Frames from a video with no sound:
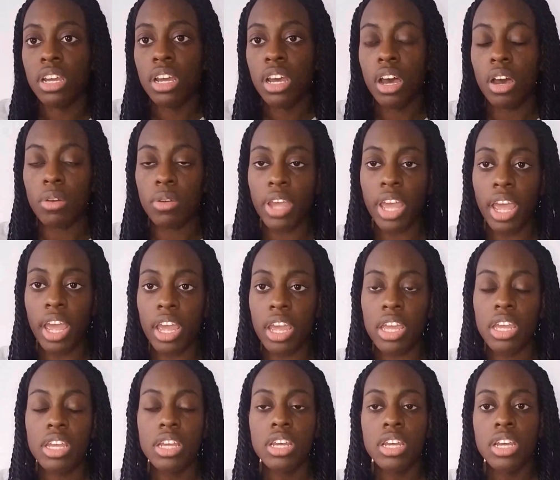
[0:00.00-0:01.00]

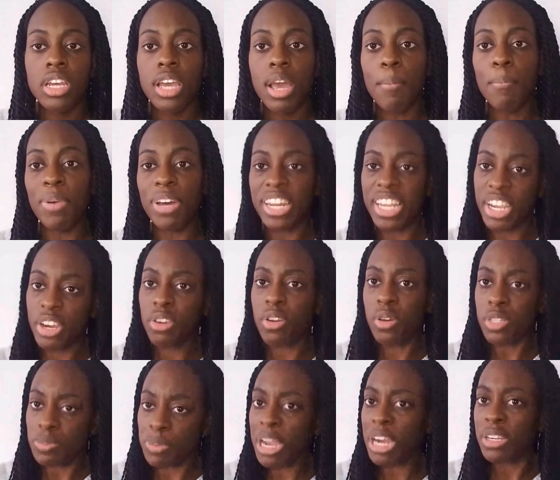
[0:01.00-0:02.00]
Okay? But here
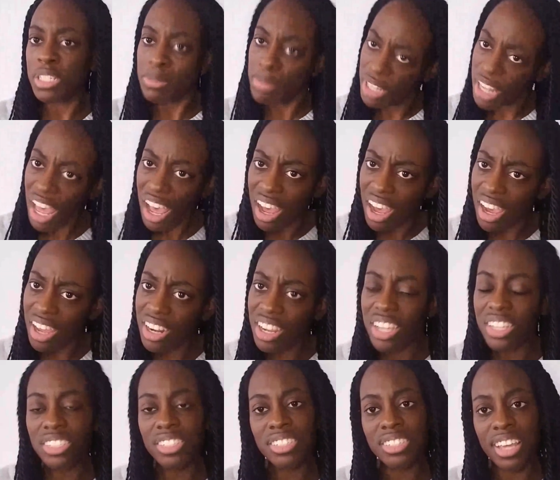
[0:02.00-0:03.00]
goes Paris Milan
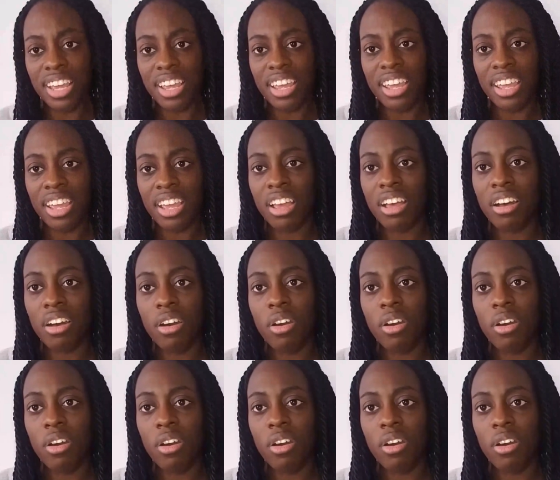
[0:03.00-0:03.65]
saying,